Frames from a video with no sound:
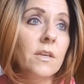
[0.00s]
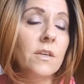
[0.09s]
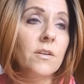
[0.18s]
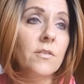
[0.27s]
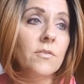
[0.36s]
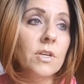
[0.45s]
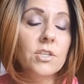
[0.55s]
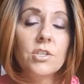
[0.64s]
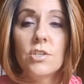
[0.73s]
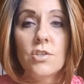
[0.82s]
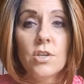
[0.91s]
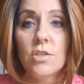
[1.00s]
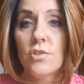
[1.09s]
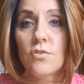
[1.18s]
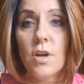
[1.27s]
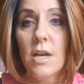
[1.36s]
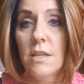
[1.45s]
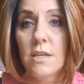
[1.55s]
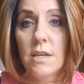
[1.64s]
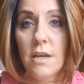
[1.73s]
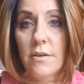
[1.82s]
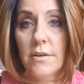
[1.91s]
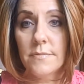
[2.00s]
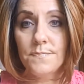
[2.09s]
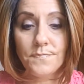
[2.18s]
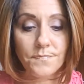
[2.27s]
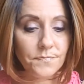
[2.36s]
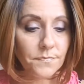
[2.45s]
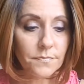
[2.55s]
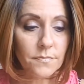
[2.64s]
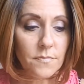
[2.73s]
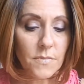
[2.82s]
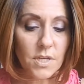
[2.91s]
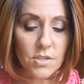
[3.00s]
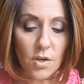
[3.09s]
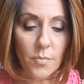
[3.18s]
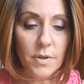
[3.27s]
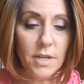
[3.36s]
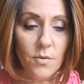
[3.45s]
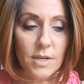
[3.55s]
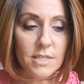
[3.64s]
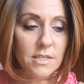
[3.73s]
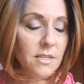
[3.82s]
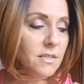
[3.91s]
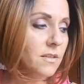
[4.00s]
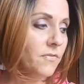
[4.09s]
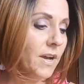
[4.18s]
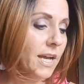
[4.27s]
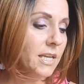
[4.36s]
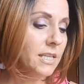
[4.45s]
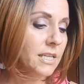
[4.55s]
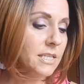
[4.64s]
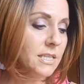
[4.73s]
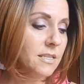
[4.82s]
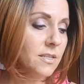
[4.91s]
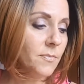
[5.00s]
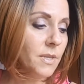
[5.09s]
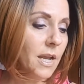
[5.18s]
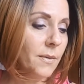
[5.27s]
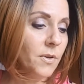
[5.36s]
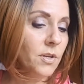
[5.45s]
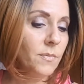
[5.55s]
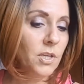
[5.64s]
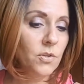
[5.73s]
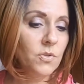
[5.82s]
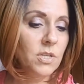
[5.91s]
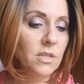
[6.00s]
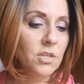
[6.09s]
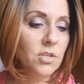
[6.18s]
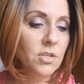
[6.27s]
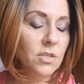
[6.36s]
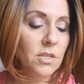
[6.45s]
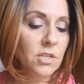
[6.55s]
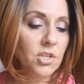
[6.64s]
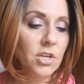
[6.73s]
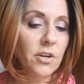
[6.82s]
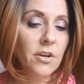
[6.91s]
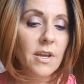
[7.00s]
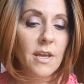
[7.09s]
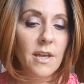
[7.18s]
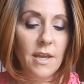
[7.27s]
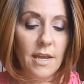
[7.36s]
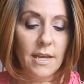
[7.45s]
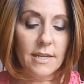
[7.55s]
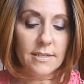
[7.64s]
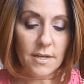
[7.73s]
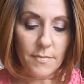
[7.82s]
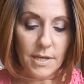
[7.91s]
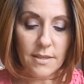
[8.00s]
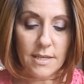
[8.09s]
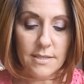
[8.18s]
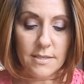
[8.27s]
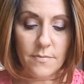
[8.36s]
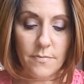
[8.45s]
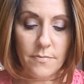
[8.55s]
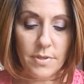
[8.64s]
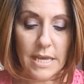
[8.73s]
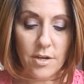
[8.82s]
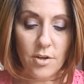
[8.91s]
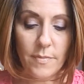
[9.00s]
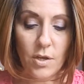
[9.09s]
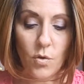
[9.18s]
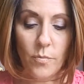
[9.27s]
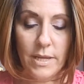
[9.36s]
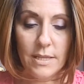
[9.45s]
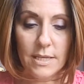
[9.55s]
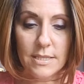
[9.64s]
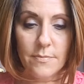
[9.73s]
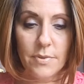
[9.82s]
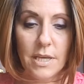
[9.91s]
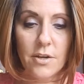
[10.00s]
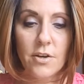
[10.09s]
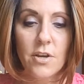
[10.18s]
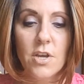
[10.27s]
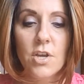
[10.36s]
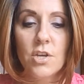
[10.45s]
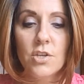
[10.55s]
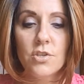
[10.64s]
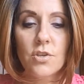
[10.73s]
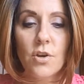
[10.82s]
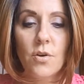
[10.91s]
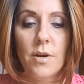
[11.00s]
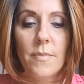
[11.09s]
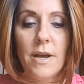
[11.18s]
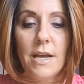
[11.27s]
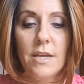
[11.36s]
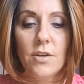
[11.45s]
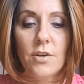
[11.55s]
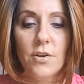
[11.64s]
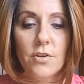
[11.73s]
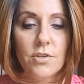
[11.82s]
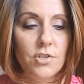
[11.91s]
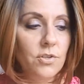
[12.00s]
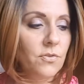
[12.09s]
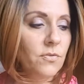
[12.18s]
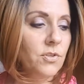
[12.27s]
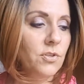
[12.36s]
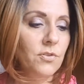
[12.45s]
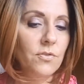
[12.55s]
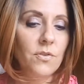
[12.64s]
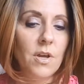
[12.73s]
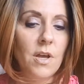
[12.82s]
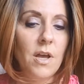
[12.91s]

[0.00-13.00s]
It's trial and error. So, but anyways, this is the filing system that I'm going to be using this year, and my lesson planner, my homemade lesson planner. So I encourage you to